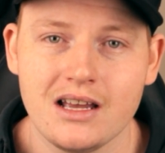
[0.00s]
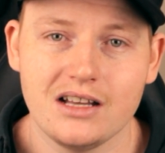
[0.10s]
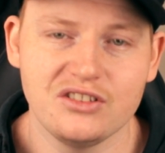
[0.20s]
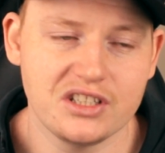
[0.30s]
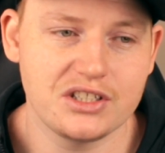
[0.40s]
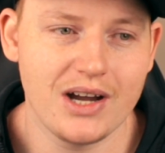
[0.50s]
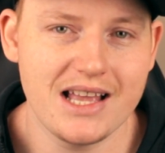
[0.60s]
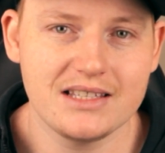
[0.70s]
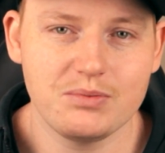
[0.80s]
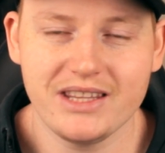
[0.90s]
Look, the
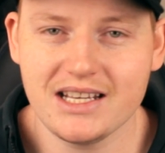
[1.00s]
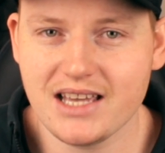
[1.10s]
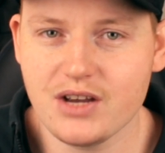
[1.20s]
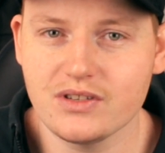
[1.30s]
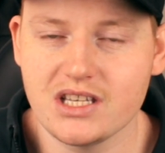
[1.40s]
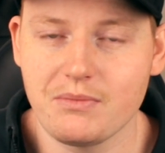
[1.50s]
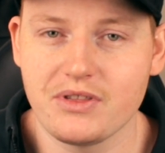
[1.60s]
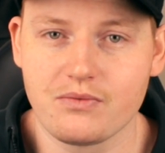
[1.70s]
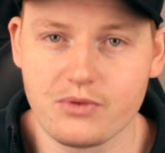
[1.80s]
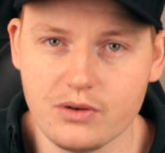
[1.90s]
Titans, when they take on some of
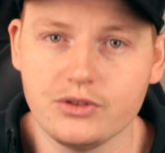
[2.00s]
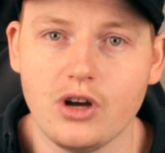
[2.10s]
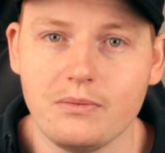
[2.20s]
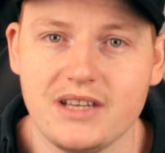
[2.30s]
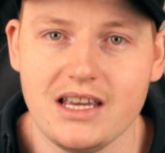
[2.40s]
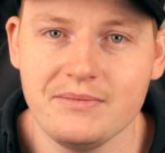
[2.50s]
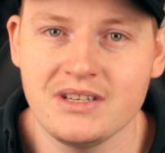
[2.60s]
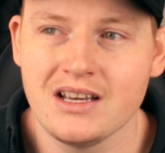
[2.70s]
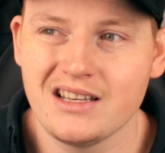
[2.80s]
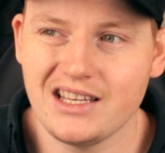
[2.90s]
the real top
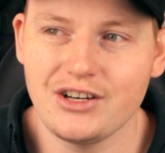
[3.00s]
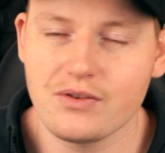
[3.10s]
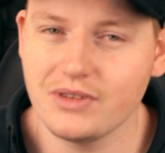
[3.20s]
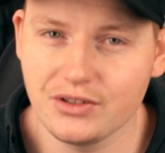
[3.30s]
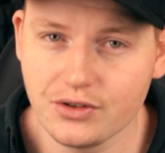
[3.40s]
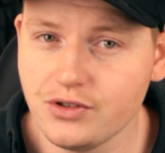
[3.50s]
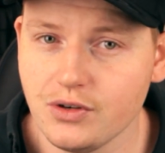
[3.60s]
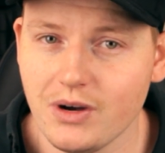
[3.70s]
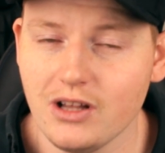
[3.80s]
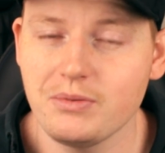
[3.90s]
teams, they don't really do
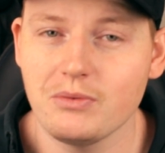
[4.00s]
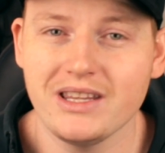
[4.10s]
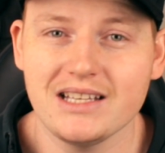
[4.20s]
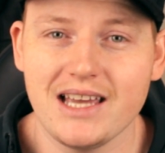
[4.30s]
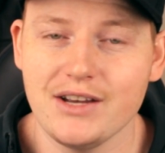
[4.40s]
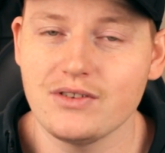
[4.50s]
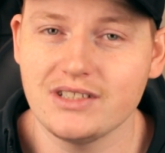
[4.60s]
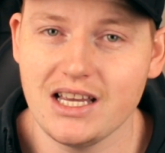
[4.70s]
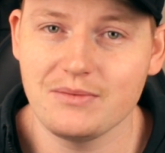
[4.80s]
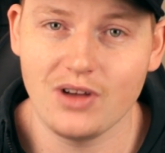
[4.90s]
too well. But when they take on
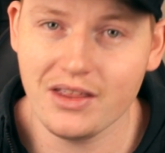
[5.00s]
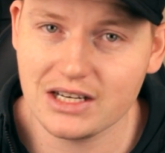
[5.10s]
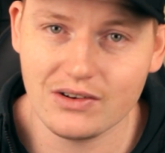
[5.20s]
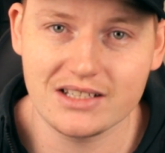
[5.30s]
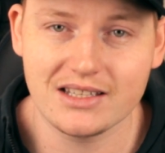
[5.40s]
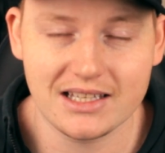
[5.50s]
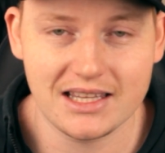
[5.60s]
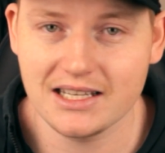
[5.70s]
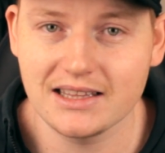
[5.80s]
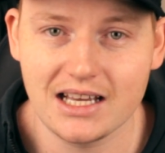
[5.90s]
teams like the Knights, like
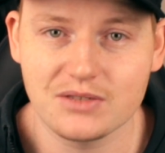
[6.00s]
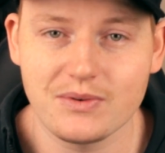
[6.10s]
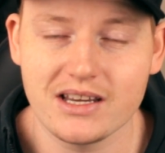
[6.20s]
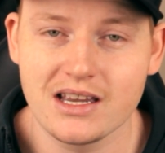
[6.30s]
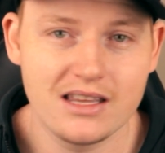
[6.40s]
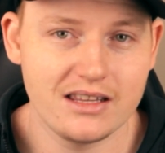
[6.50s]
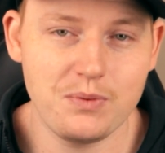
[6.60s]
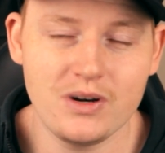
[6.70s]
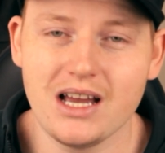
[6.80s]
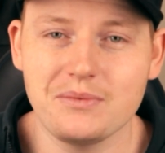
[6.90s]
they did last week, they
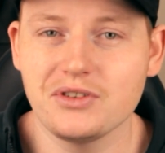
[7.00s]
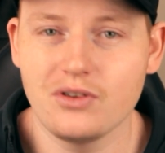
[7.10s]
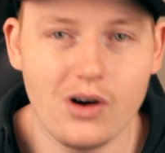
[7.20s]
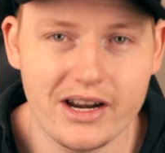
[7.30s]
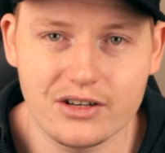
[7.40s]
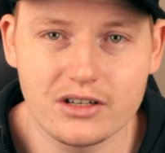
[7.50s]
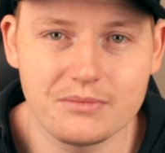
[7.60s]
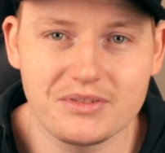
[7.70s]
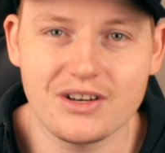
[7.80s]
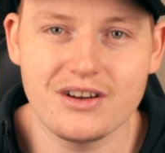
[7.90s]
put an absolute hiding on
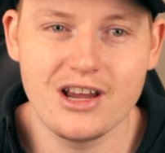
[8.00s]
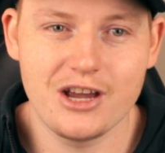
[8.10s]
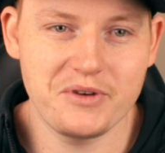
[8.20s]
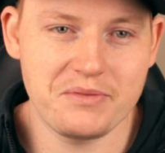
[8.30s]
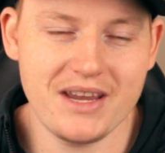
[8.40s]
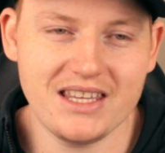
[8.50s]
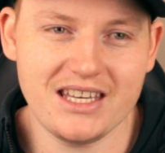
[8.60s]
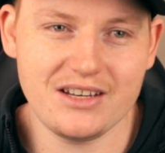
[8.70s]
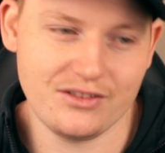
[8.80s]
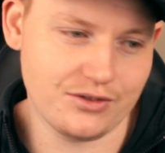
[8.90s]
them. So with
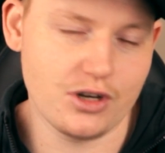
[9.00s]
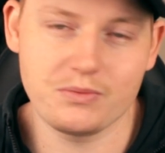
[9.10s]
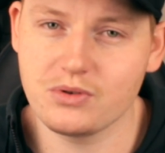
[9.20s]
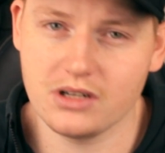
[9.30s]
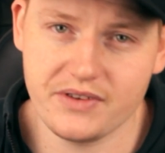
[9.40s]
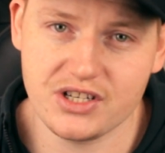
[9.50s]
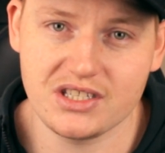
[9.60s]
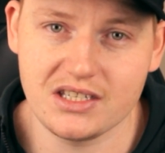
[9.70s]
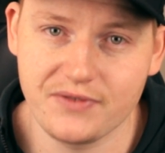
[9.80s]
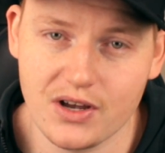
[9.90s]
Manly, look, Tom Trbojevic,
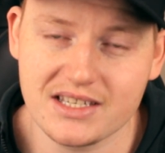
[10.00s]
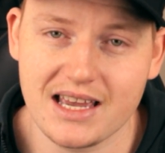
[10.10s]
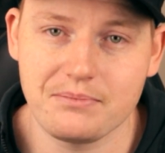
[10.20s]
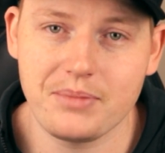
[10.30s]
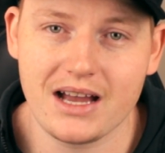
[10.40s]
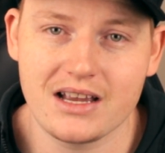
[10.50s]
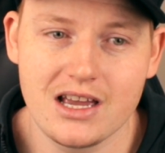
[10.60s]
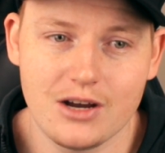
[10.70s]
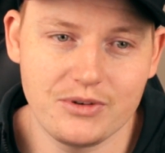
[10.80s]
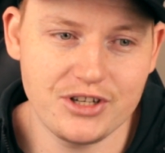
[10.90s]
it's his first game back.
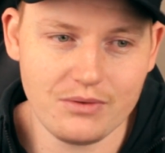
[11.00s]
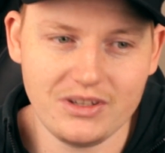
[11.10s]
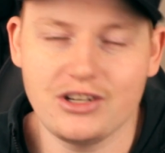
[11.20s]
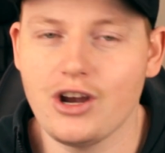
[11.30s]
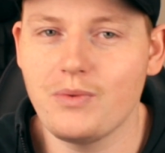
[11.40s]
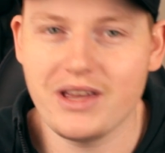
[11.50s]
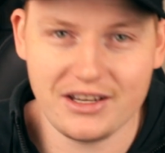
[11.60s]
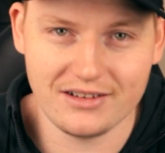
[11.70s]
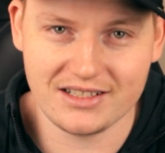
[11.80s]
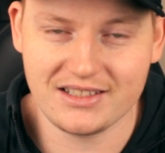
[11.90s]
We don't really know where
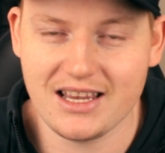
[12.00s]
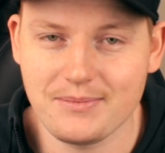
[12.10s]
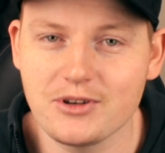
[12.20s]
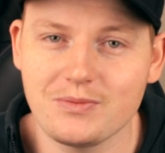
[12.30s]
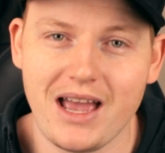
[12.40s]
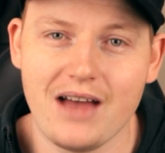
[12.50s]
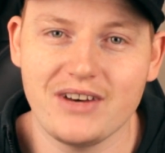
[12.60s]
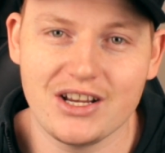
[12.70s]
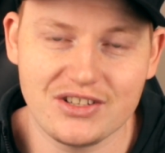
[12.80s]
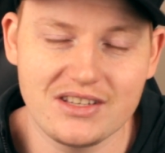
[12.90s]
they're going to stand because we
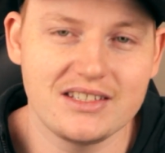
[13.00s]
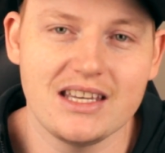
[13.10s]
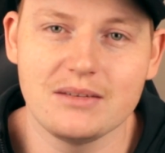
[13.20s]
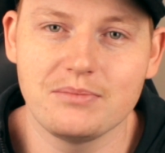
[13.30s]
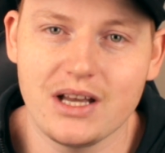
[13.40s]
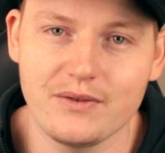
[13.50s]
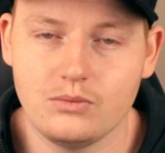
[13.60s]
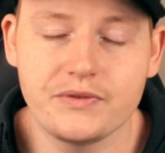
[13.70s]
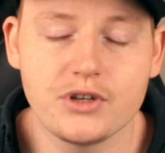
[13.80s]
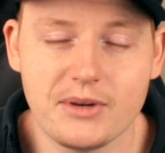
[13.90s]
haven't actually seen them play
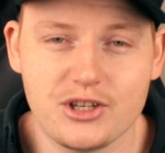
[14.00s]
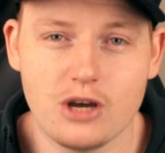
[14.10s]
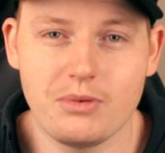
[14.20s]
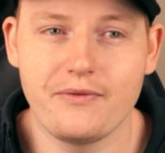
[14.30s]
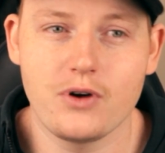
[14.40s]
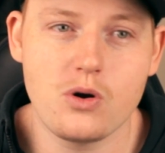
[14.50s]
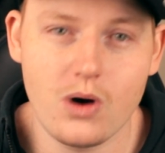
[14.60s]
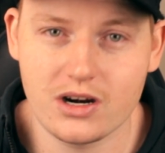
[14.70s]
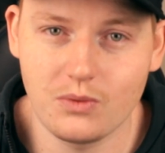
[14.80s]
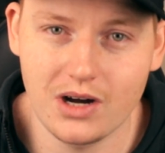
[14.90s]
with Tommy Turbo for
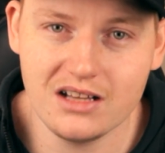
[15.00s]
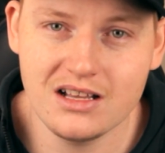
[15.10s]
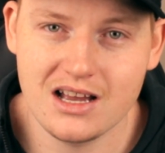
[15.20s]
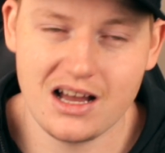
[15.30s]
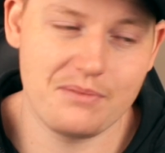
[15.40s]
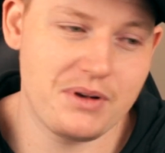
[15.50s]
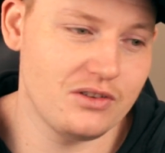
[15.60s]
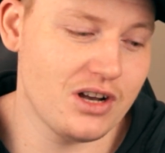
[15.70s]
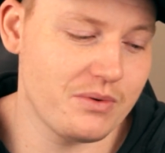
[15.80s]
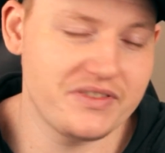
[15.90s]
quite a while.
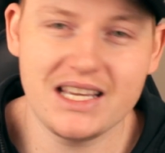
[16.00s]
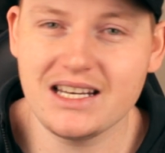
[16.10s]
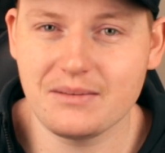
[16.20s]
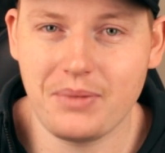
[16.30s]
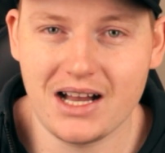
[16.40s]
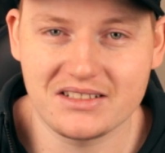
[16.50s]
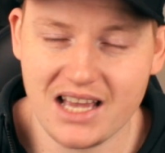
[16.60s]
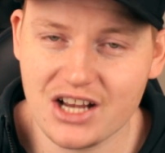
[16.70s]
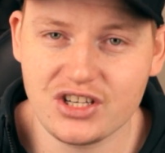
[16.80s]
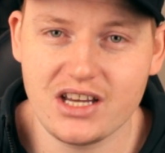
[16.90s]
But like we've seen in the past, they
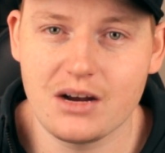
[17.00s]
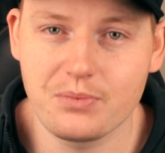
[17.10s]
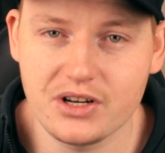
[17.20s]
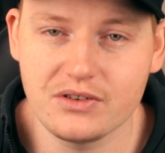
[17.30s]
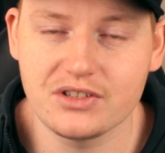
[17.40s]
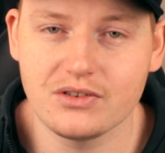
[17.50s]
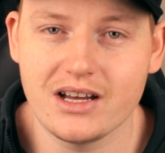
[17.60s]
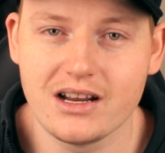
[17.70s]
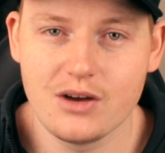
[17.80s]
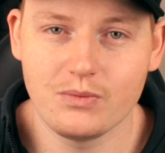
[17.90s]
actually are a pretty good
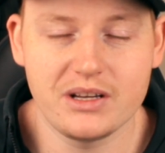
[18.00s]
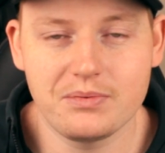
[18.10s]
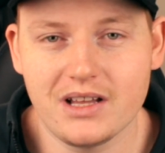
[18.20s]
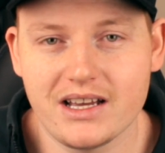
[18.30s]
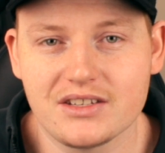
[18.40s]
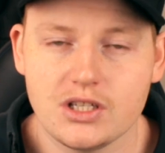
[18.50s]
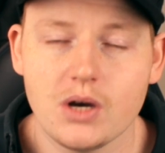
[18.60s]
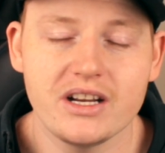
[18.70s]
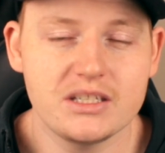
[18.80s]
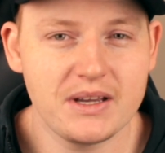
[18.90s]
side when he plays. So
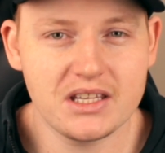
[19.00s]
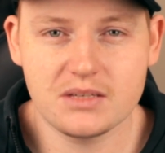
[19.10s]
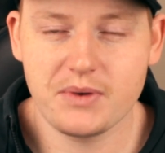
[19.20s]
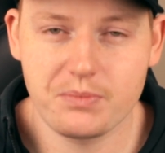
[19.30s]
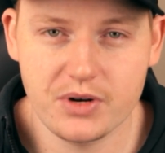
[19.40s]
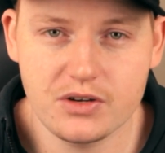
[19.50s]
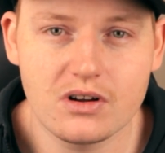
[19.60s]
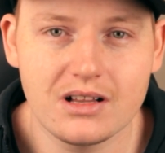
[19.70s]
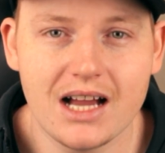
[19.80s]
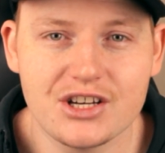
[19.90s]
I'd expect it to be a pretty
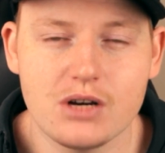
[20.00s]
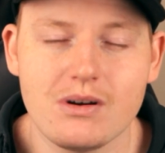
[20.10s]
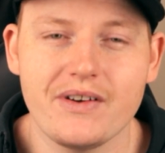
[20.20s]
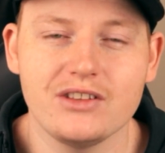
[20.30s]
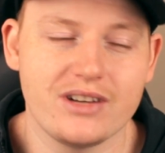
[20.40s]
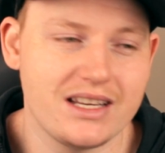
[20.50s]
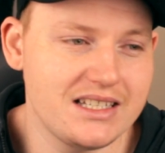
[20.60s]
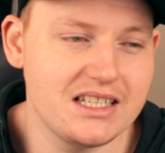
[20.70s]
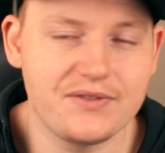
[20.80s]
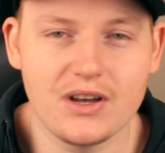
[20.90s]
good clash. However, look, it
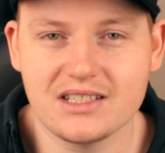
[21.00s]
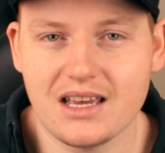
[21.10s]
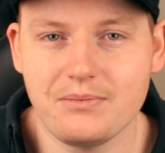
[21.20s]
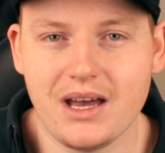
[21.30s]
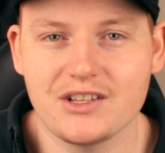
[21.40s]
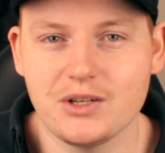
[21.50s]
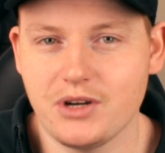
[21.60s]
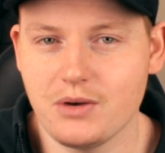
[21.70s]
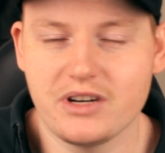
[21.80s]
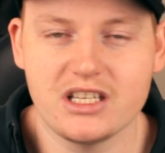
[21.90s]
is his first game back, so we
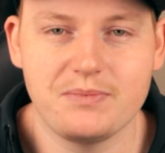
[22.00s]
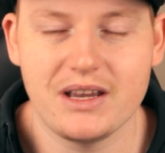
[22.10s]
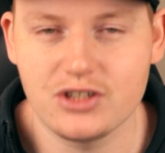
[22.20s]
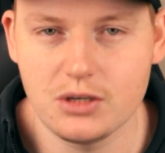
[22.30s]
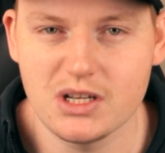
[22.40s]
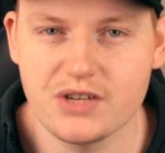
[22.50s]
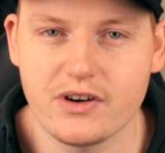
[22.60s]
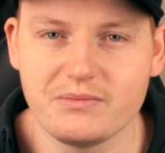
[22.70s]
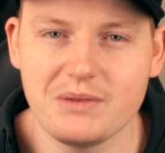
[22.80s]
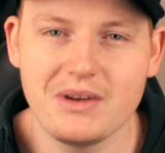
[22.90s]
don't want to expect too much
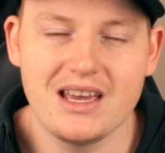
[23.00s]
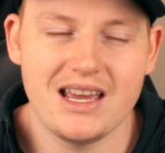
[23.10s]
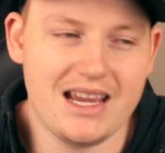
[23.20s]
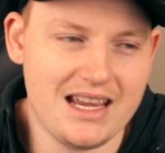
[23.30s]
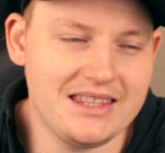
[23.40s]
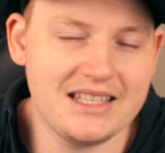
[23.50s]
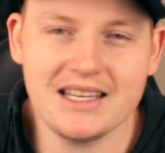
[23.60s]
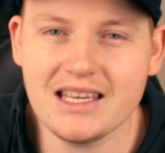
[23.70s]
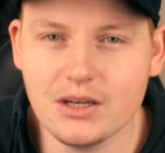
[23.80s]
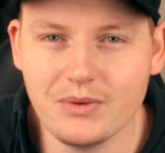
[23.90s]
from him. And they
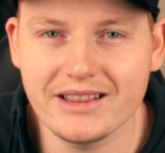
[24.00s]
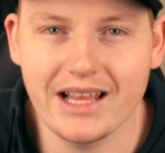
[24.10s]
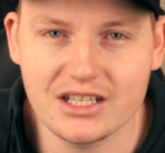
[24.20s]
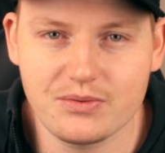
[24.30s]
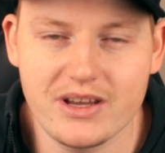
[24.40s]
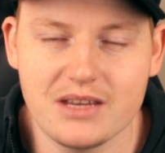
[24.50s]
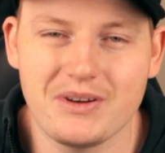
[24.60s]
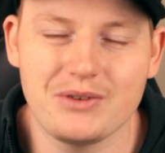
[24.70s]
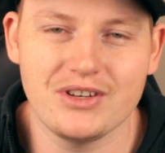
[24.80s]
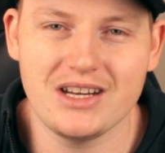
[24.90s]
did get the win last week,
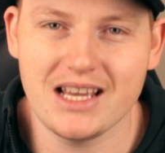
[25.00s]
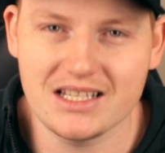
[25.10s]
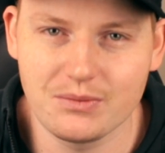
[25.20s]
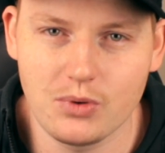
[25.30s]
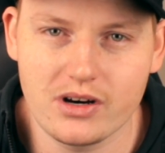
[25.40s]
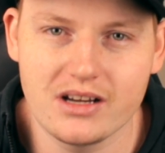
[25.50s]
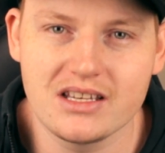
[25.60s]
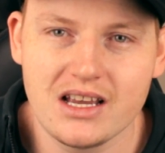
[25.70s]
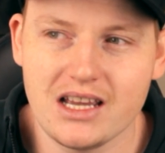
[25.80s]
but it was only against the Warriors.